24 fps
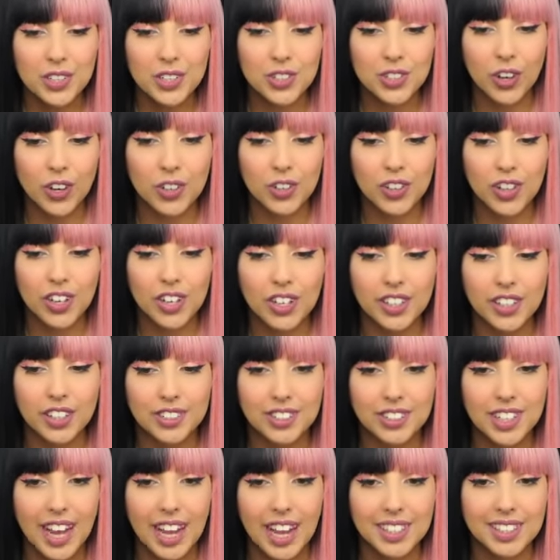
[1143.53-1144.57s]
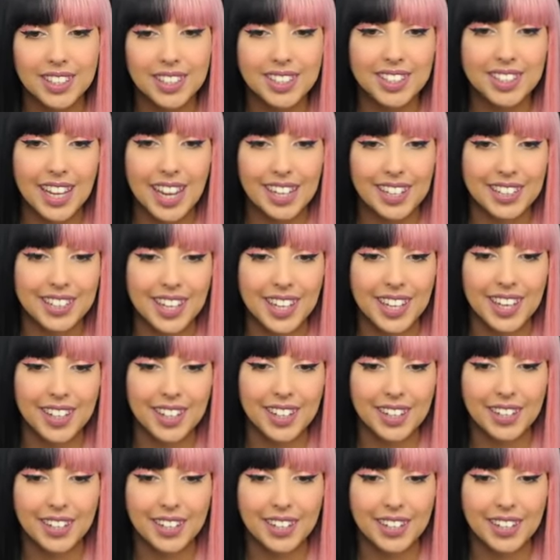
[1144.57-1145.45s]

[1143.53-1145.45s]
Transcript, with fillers: Sora started dating.